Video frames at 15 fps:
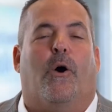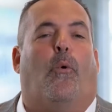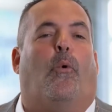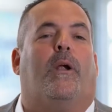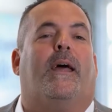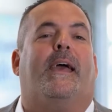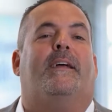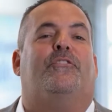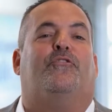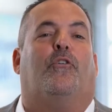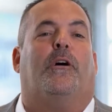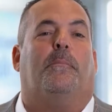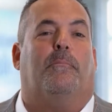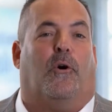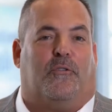What I
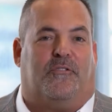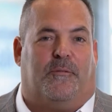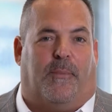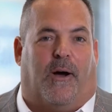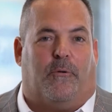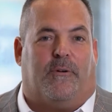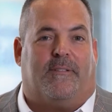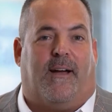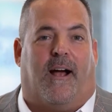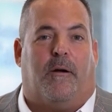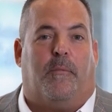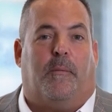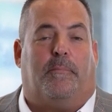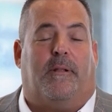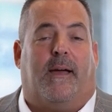enjoy most about
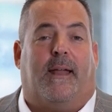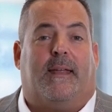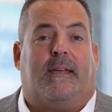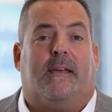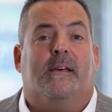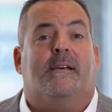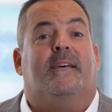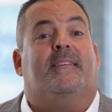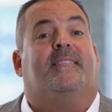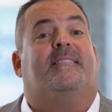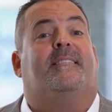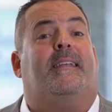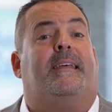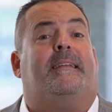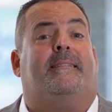retirement planning is
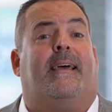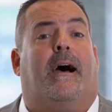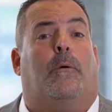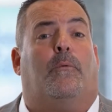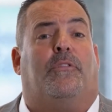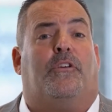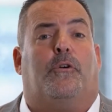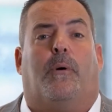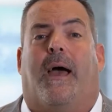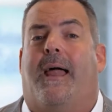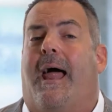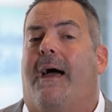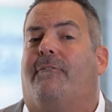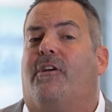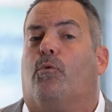sitting down with you
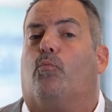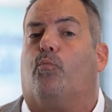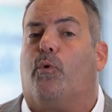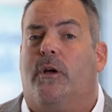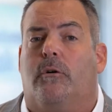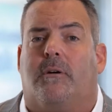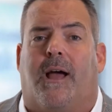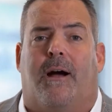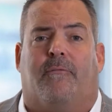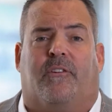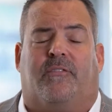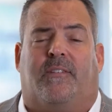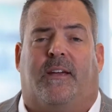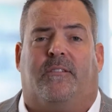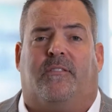and having real
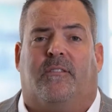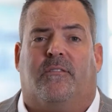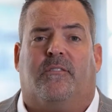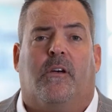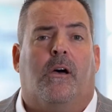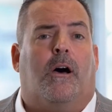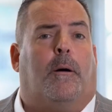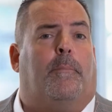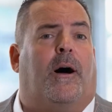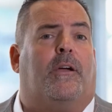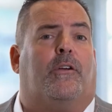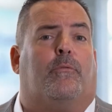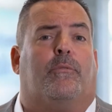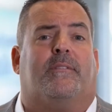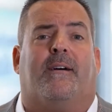conversations
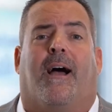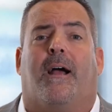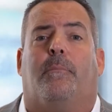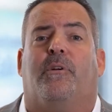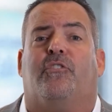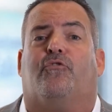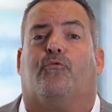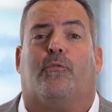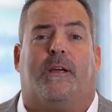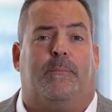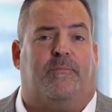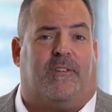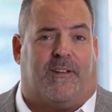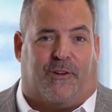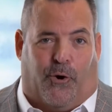about your retirement
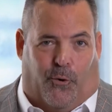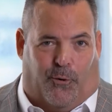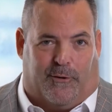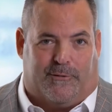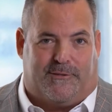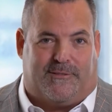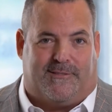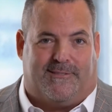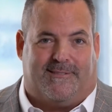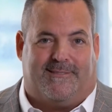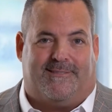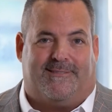dreams and goals.